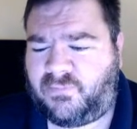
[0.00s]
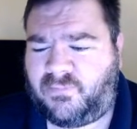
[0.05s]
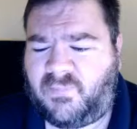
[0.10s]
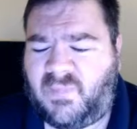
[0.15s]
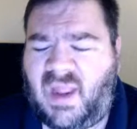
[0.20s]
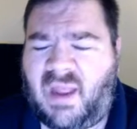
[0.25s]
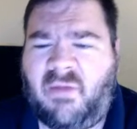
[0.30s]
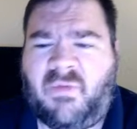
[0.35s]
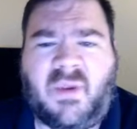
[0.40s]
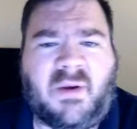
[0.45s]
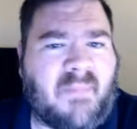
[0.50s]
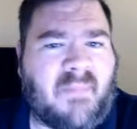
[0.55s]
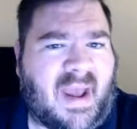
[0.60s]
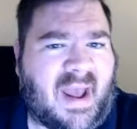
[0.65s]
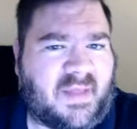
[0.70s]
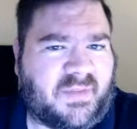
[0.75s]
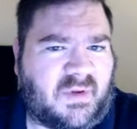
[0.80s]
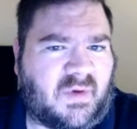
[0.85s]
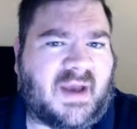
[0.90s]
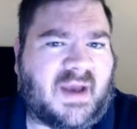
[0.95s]
And then
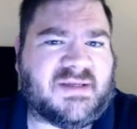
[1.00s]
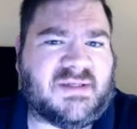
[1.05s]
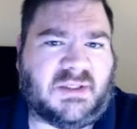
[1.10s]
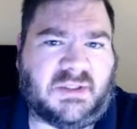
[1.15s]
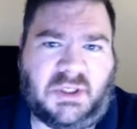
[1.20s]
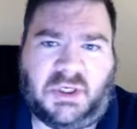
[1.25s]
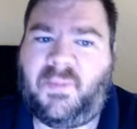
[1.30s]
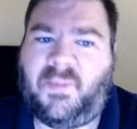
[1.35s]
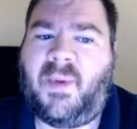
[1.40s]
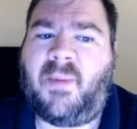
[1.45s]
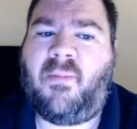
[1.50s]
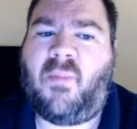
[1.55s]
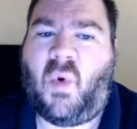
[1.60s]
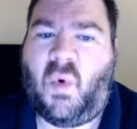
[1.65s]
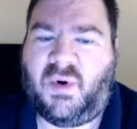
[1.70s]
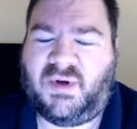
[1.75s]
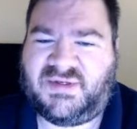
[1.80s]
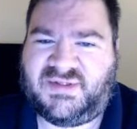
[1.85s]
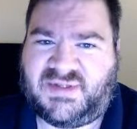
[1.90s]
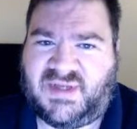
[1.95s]
Matthew has a little bit
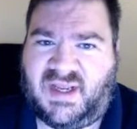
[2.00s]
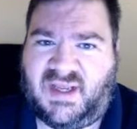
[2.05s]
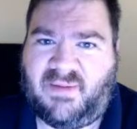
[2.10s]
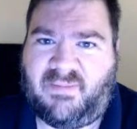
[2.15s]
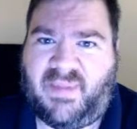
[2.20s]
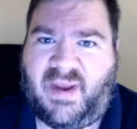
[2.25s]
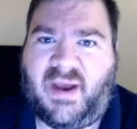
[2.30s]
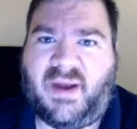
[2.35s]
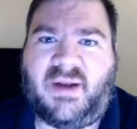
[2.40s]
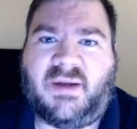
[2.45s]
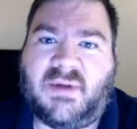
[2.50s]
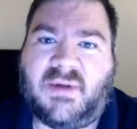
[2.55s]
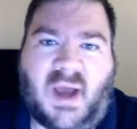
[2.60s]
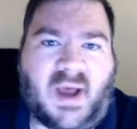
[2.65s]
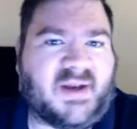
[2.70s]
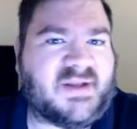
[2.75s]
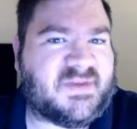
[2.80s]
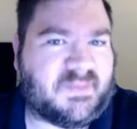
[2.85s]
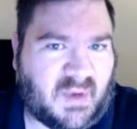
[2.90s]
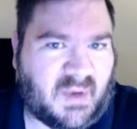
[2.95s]
more to say about it,
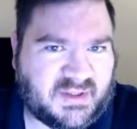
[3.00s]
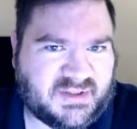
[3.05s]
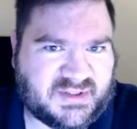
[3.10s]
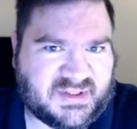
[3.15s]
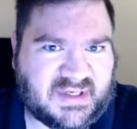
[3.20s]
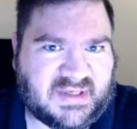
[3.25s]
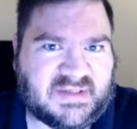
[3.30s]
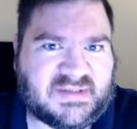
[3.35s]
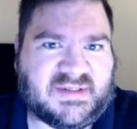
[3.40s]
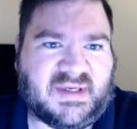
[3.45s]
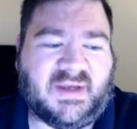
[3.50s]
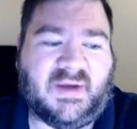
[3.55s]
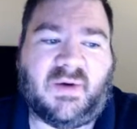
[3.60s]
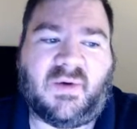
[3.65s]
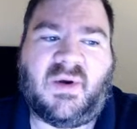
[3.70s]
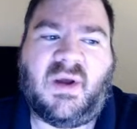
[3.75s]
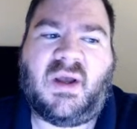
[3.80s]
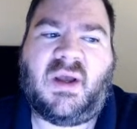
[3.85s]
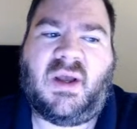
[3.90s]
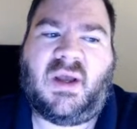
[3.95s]
not as much
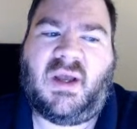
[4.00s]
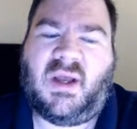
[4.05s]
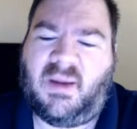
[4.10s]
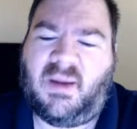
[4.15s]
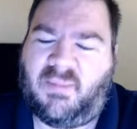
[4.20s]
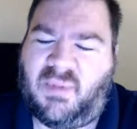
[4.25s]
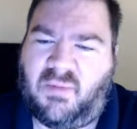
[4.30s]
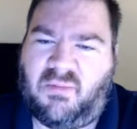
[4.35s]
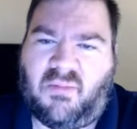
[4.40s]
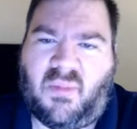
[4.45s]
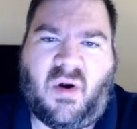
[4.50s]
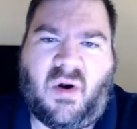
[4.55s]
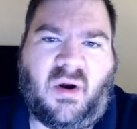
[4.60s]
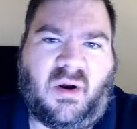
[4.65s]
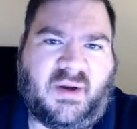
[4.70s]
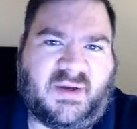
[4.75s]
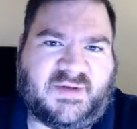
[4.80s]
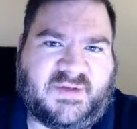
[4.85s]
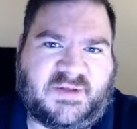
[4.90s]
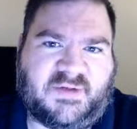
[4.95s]
detail, but
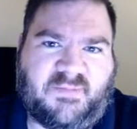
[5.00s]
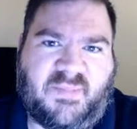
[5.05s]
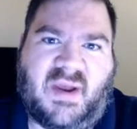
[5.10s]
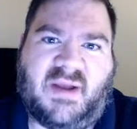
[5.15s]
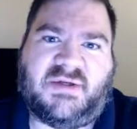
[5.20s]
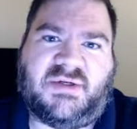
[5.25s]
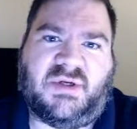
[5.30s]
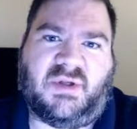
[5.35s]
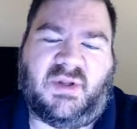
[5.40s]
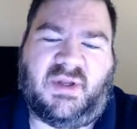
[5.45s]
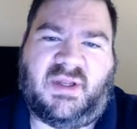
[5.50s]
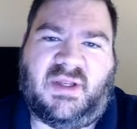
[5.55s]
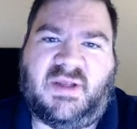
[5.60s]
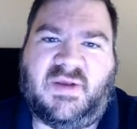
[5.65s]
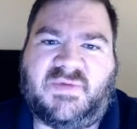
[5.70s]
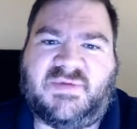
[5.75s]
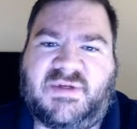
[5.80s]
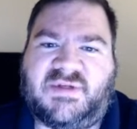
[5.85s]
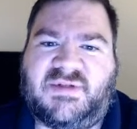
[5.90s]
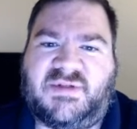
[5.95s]
Mark especially
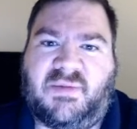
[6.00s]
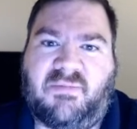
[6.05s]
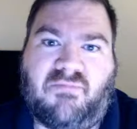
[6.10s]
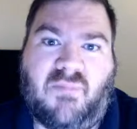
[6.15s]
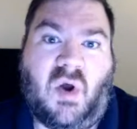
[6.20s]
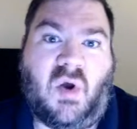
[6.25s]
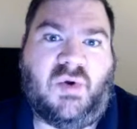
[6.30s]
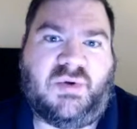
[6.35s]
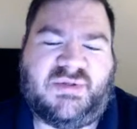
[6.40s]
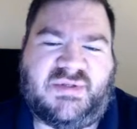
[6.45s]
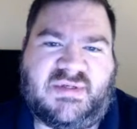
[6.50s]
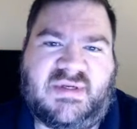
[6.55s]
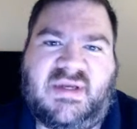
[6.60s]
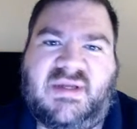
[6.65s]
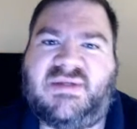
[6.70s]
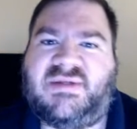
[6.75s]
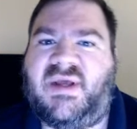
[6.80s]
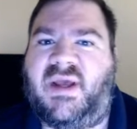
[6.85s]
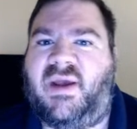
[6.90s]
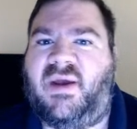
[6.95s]
gives us the most
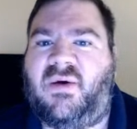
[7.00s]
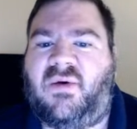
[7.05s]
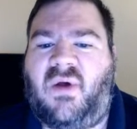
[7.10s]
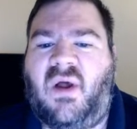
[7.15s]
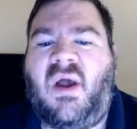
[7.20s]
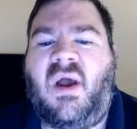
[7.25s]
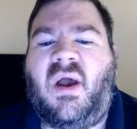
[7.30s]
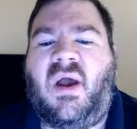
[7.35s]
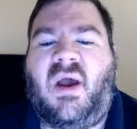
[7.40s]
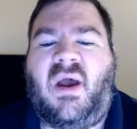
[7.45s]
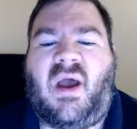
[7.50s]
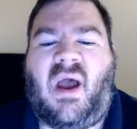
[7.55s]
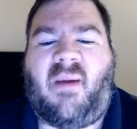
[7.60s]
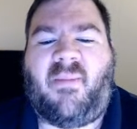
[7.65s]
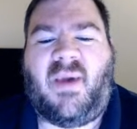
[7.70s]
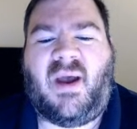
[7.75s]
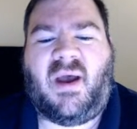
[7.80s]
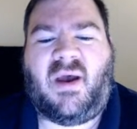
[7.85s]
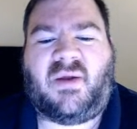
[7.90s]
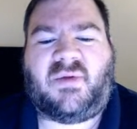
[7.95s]
detail
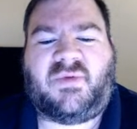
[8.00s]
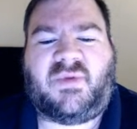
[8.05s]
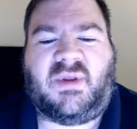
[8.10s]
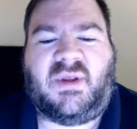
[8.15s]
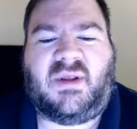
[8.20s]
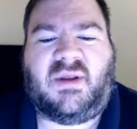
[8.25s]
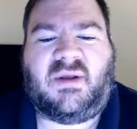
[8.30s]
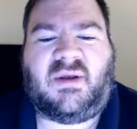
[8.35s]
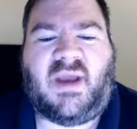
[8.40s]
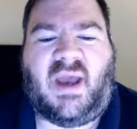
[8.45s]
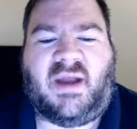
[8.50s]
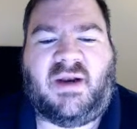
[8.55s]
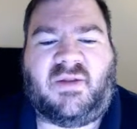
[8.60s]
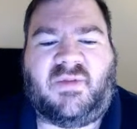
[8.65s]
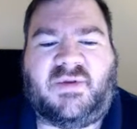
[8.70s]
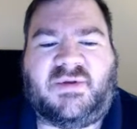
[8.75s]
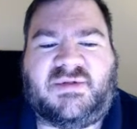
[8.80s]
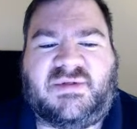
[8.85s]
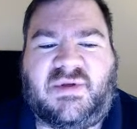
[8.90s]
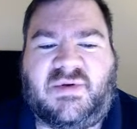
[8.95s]
about the kind of
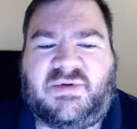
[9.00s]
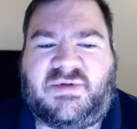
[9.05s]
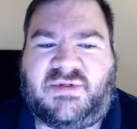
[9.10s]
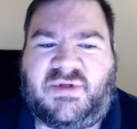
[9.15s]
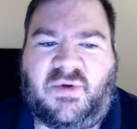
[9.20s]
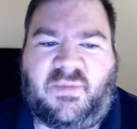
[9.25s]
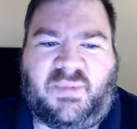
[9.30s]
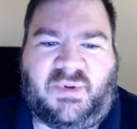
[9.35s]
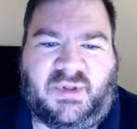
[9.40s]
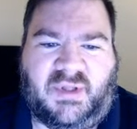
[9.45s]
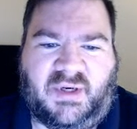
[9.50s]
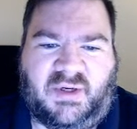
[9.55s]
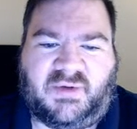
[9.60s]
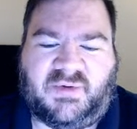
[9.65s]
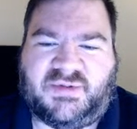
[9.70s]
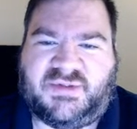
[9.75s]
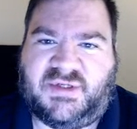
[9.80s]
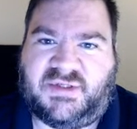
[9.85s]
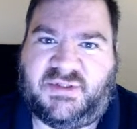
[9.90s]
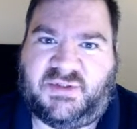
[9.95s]
the socio-political
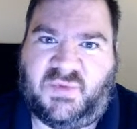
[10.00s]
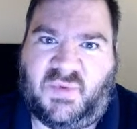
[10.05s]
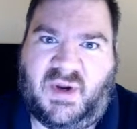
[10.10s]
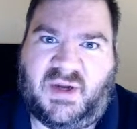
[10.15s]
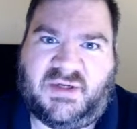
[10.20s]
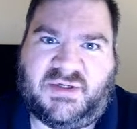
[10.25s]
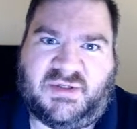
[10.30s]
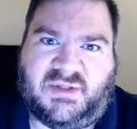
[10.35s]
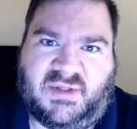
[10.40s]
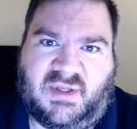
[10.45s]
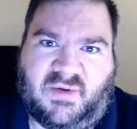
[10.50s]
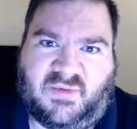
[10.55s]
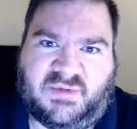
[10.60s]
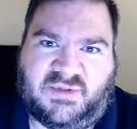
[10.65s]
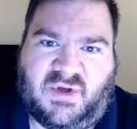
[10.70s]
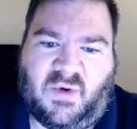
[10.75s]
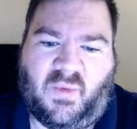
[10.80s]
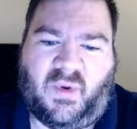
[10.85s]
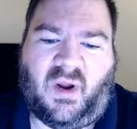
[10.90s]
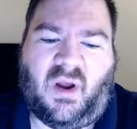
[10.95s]
situation that was
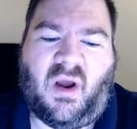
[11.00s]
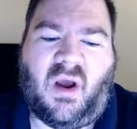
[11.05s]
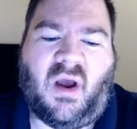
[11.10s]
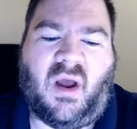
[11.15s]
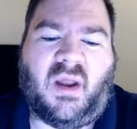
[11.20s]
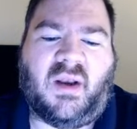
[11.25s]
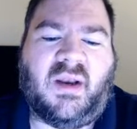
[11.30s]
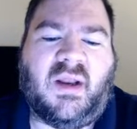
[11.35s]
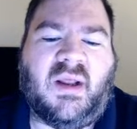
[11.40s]
going on,